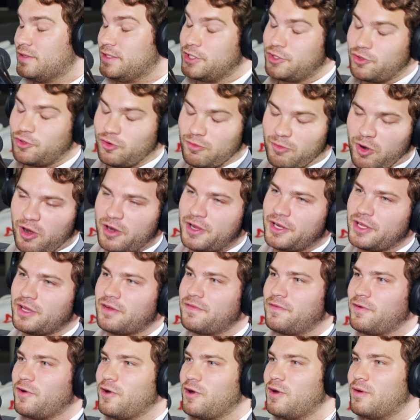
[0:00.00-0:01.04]
digital
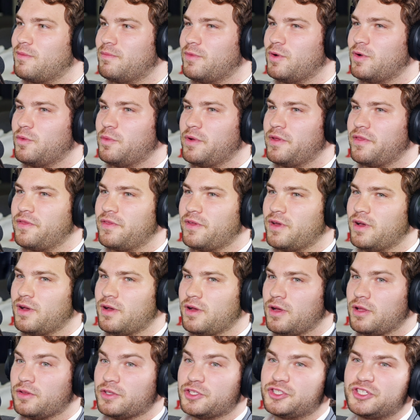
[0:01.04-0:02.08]
marketing firm, with
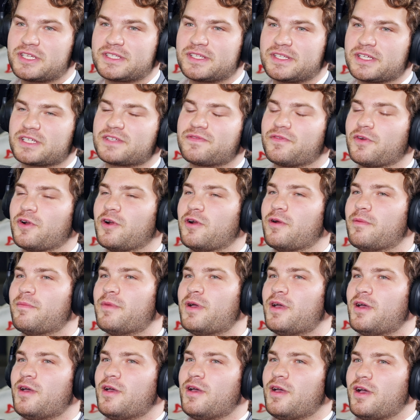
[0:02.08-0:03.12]
a logistics
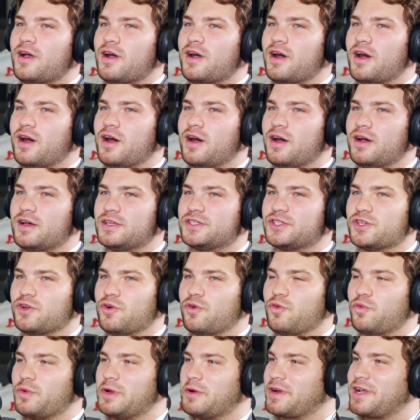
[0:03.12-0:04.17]
firm.
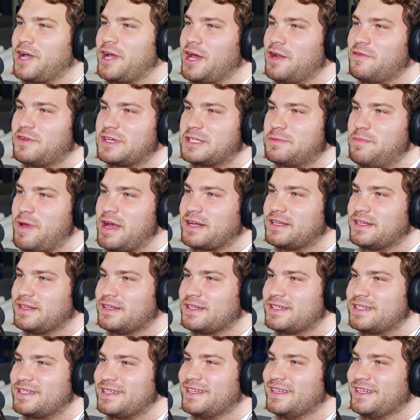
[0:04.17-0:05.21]
So we were kind of
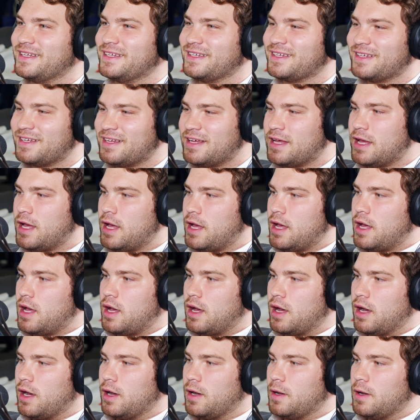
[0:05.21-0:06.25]
expecting to see,
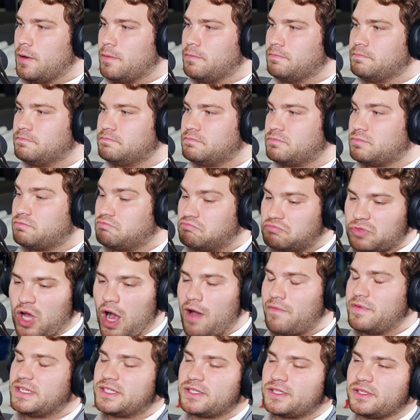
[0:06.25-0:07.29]

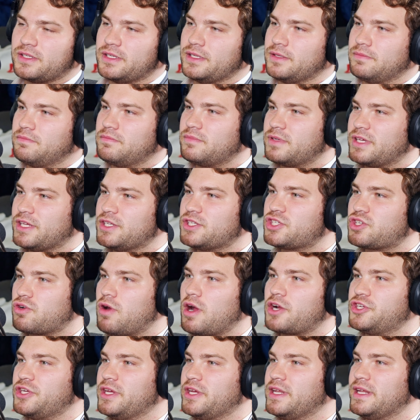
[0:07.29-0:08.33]
obviously,
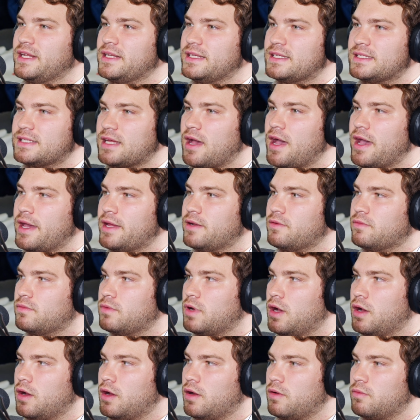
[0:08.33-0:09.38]
construction and design
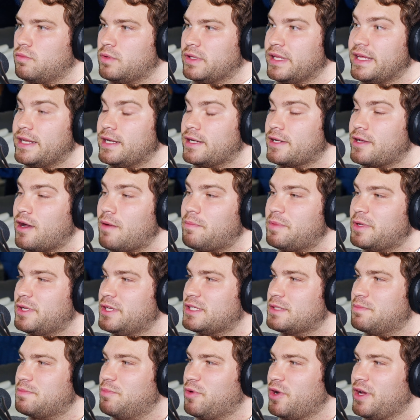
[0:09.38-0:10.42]
related
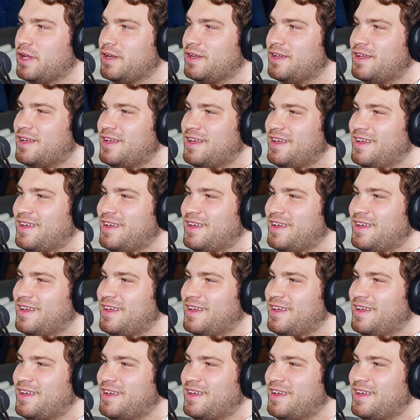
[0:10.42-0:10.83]
companies, but